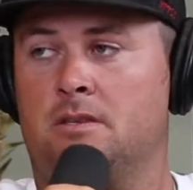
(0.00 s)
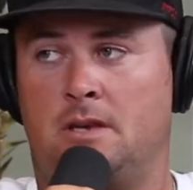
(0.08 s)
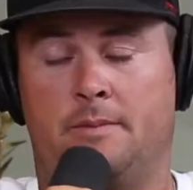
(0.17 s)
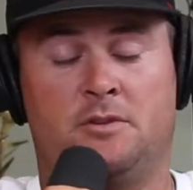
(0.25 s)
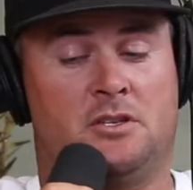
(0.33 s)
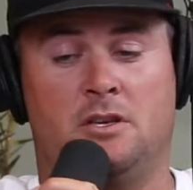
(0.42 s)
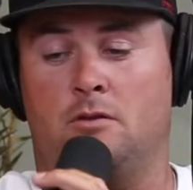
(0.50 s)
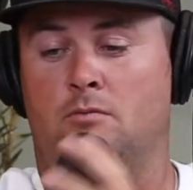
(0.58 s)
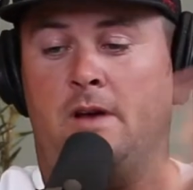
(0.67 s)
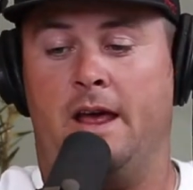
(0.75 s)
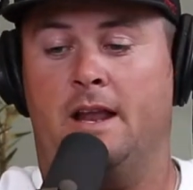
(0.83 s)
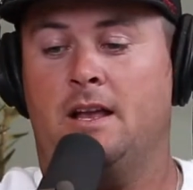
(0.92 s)
I'm just going to
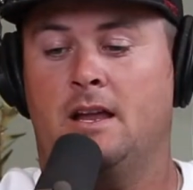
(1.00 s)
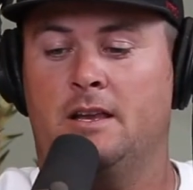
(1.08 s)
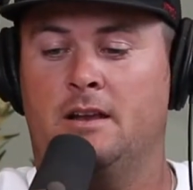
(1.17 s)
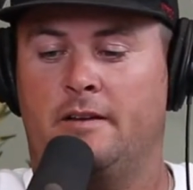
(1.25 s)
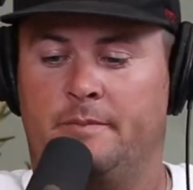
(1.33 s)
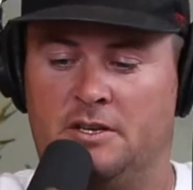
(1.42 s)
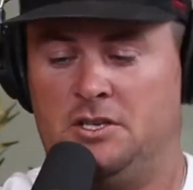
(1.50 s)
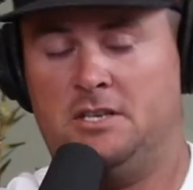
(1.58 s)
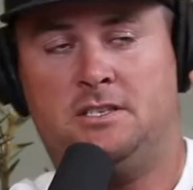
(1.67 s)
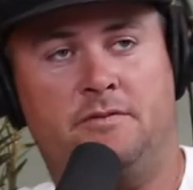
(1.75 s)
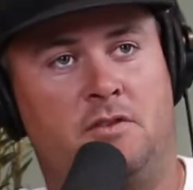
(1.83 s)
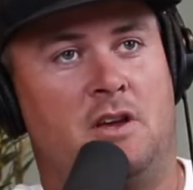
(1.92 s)
rant. I got to get off my
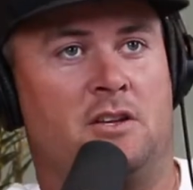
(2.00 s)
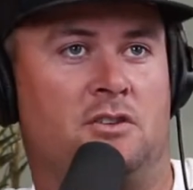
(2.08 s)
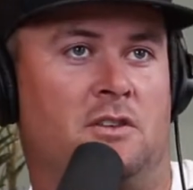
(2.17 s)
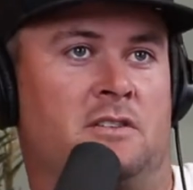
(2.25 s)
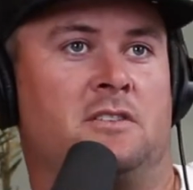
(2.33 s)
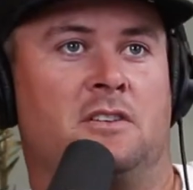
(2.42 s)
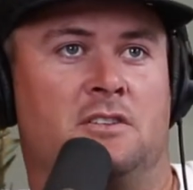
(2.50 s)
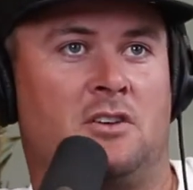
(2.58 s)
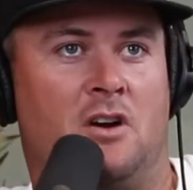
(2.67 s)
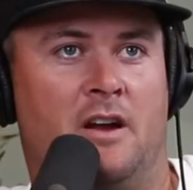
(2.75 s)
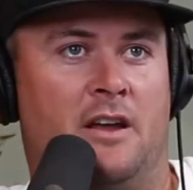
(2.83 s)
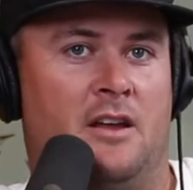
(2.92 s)
chest. If you guys are listening,
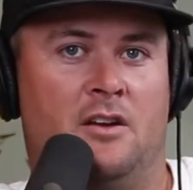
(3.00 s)
sorry.